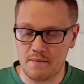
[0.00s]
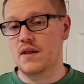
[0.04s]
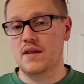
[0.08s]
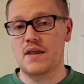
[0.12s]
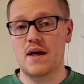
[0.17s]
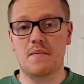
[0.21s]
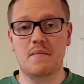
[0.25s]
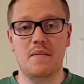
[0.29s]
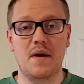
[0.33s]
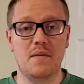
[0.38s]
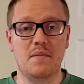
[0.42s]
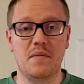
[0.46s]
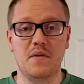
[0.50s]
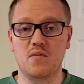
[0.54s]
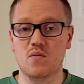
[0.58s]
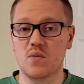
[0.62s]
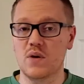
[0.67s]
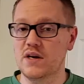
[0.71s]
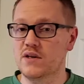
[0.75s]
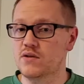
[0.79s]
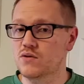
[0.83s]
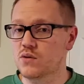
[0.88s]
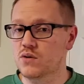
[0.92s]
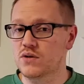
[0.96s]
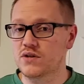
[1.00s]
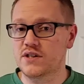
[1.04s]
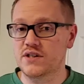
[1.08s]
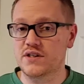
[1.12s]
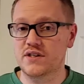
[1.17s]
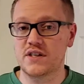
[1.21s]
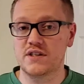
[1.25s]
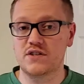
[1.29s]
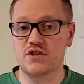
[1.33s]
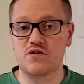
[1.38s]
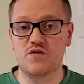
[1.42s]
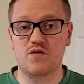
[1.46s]
That may be resources
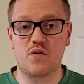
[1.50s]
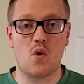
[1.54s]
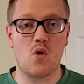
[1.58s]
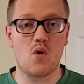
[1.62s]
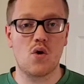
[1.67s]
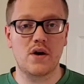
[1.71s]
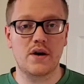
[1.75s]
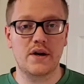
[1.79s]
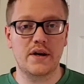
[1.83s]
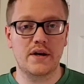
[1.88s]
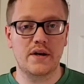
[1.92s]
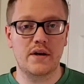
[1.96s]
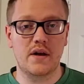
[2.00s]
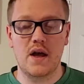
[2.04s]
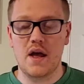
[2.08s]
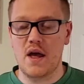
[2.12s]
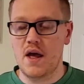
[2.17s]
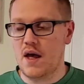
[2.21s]
that you've hoarded,